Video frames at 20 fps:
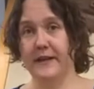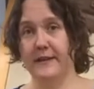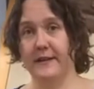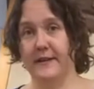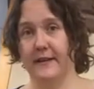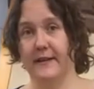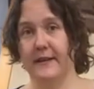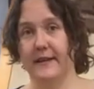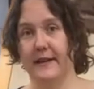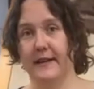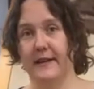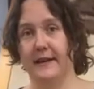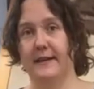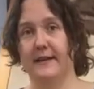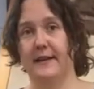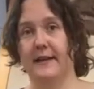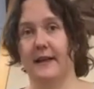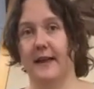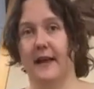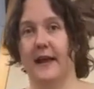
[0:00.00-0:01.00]
delicate,
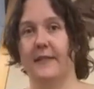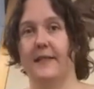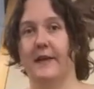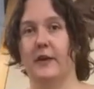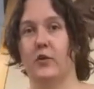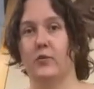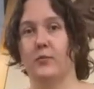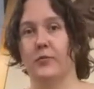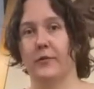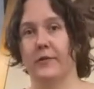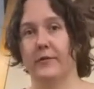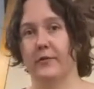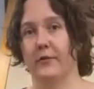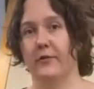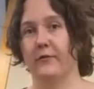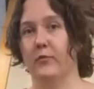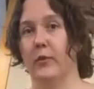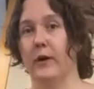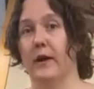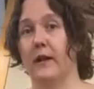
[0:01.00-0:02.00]
and they don't
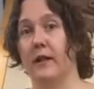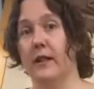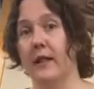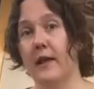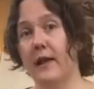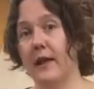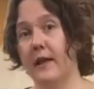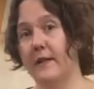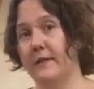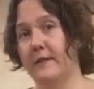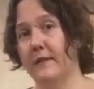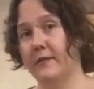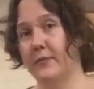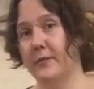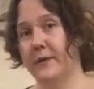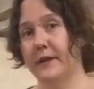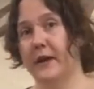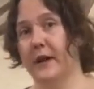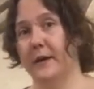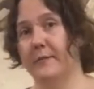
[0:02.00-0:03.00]
preserve well. This
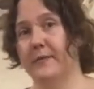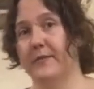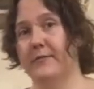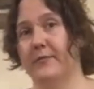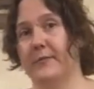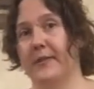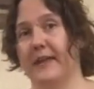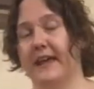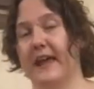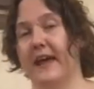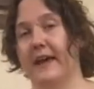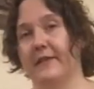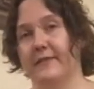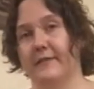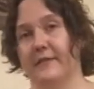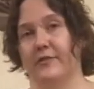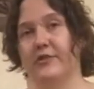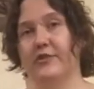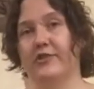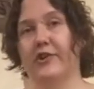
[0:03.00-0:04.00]
one comes from the
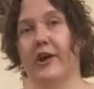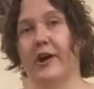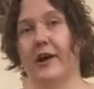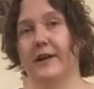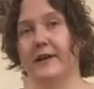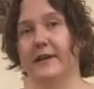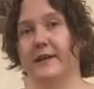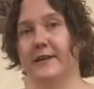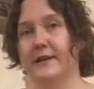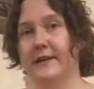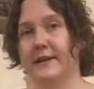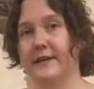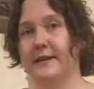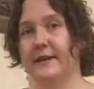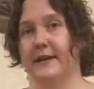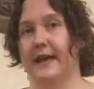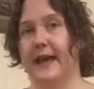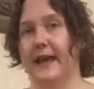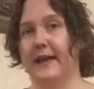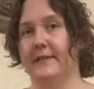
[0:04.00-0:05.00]
Kansas Chalk in
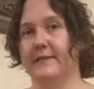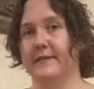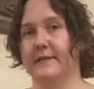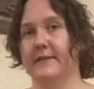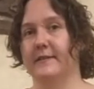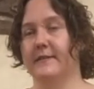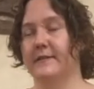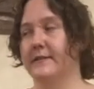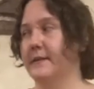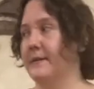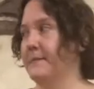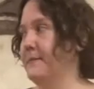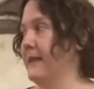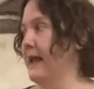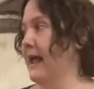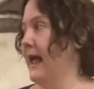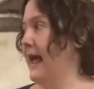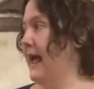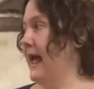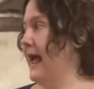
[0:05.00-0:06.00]
Kansas,
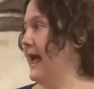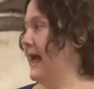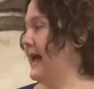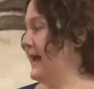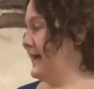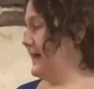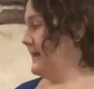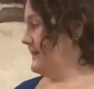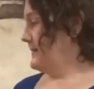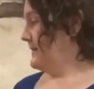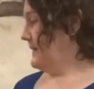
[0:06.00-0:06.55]
and